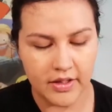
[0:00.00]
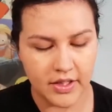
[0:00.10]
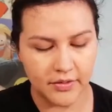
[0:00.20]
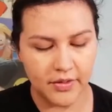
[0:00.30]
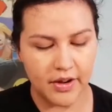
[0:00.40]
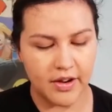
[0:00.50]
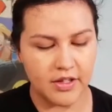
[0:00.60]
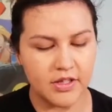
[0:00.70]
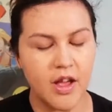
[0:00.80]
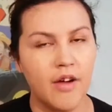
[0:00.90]
It's a very
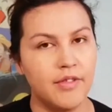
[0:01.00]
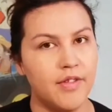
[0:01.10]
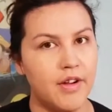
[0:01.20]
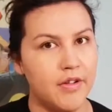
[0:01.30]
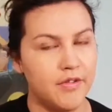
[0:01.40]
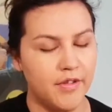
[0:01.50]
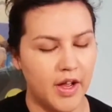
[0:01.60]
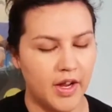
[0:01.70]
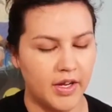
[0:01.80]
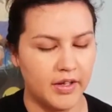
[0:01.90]
soft, very
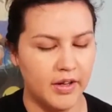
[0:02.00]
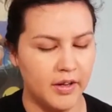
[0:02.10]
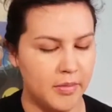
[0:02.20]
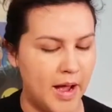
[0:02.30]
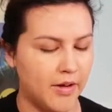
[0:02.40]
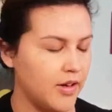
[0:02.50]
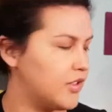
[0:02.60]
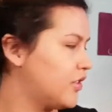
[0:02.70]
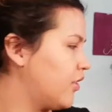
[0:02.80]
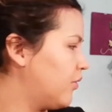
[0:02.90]
fine
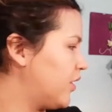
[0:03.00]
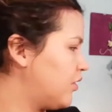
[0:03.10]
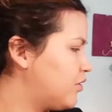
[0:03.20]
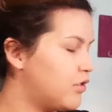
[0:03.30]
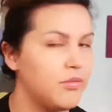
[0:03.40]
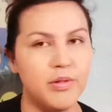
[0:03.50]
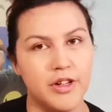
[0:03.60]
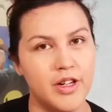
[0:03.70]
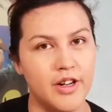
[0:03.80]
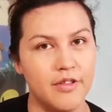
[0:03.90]
powder, so when you do
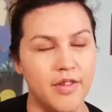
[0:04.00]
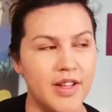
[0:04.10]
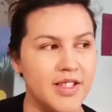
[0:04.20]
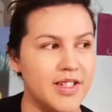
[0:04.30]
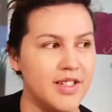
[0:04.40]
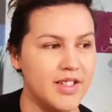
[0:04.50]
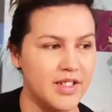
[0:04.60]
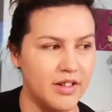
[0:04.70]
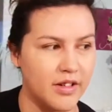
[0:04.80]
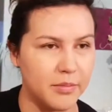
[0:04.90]
put it on your face
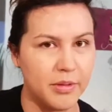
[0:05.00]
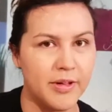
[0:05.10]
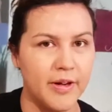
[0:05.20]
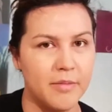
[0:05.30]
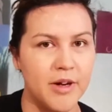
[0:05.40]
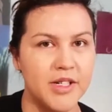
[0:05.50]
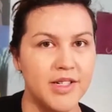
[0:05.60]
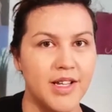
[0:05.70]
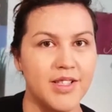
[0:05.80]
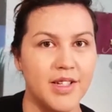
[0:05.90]
or put it on a brush,
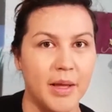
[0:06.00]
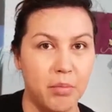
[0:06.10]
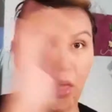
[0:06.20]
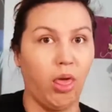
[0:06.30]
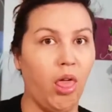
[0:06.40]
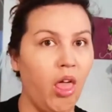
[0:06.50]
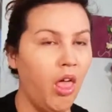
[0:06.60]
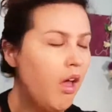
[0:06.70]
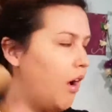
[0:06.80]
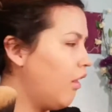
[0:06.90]
it tends to like
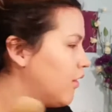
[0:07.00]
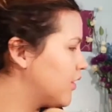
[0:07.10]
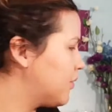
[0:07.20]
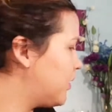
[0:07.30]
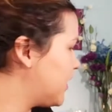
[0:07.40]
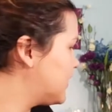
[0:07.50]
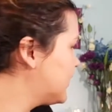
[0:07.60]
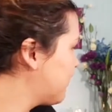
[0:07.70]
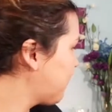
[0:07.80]
all over the place.